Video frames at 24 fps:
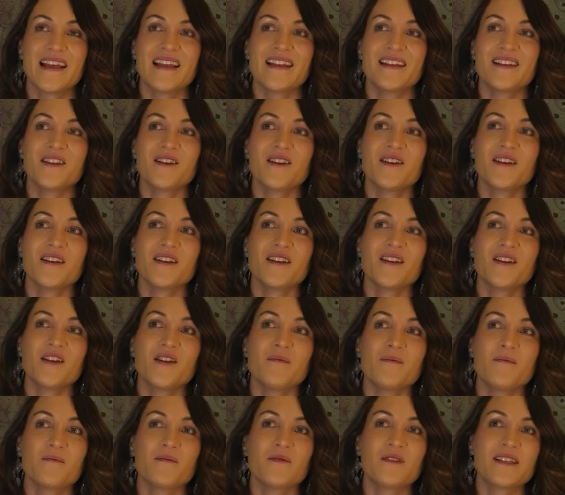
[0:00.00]
do, do
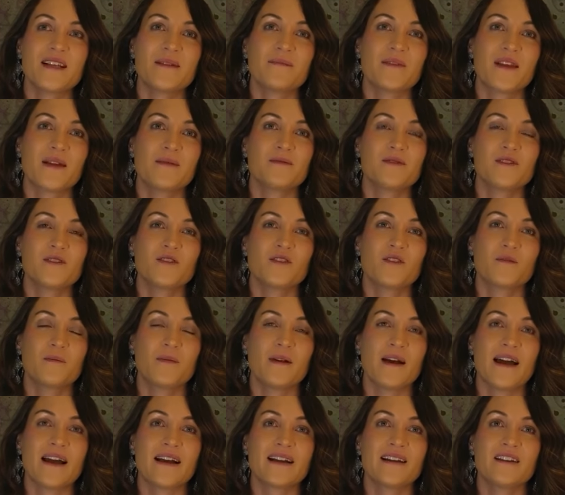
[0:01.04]
you sometimes look
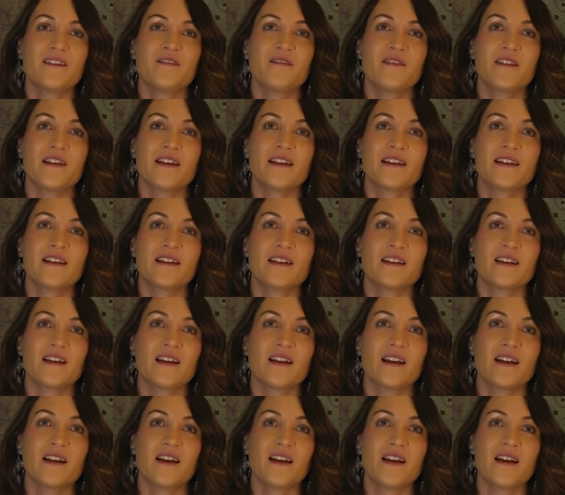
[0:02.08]
back and think
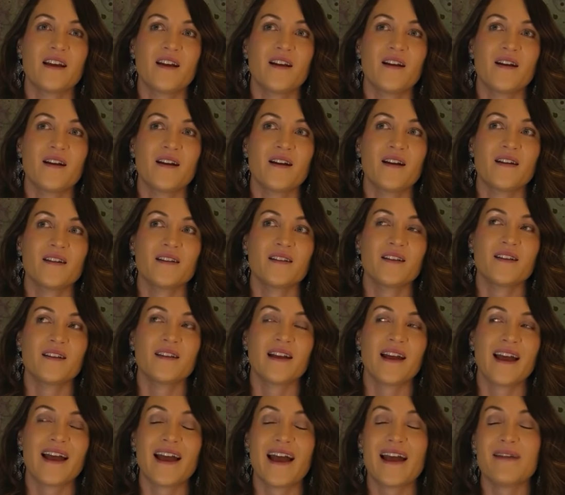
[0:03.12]

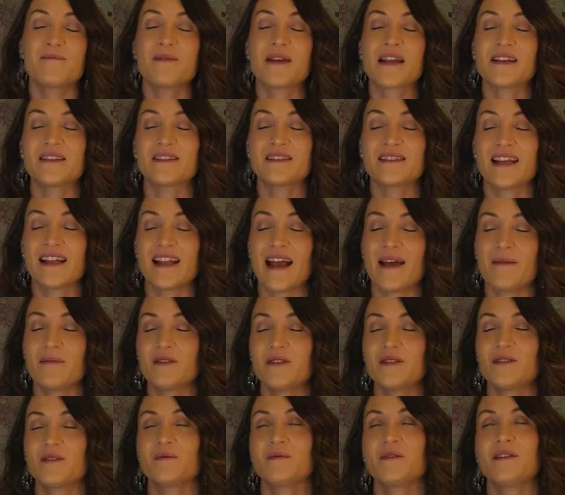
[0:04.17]
uh, because that
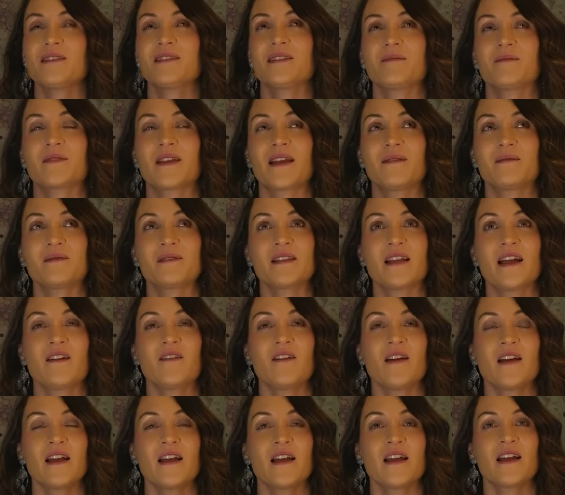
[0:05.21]
happens to me sometimes now
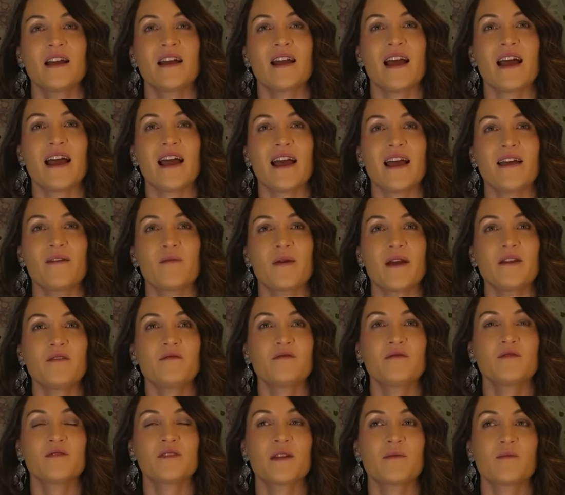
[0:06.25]
i went
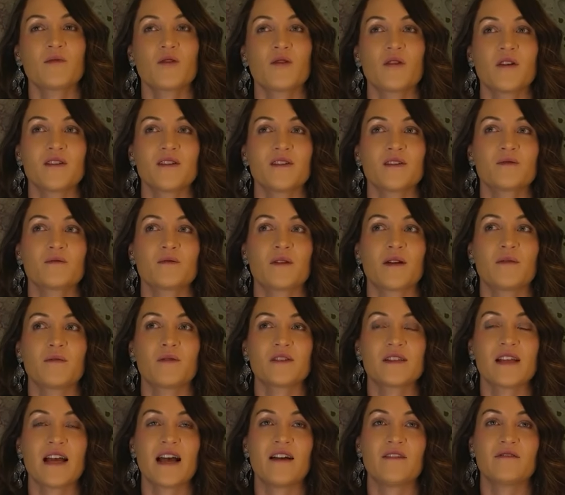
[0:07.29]
through some courses where i
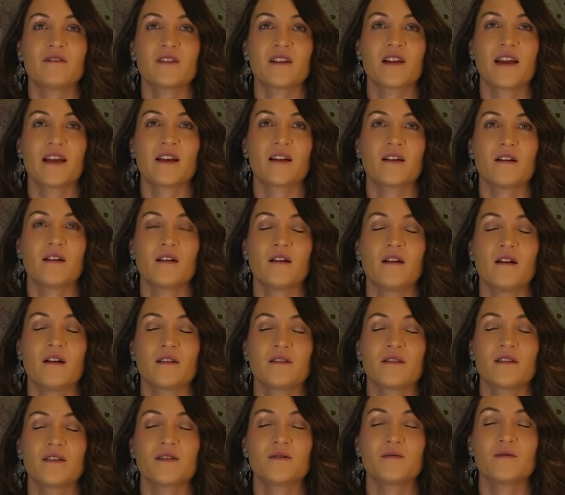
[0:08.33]
was after like oh
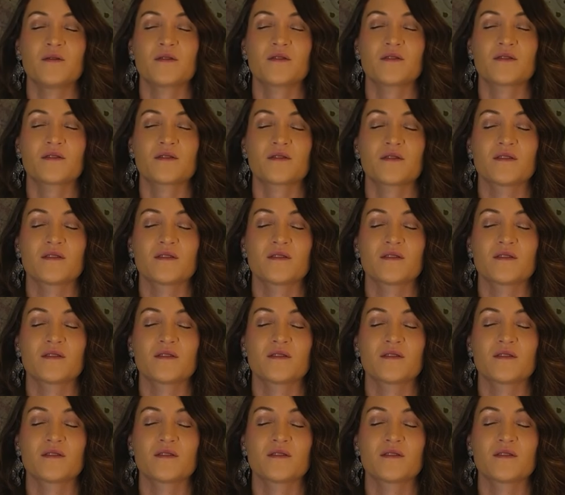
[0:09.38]
this was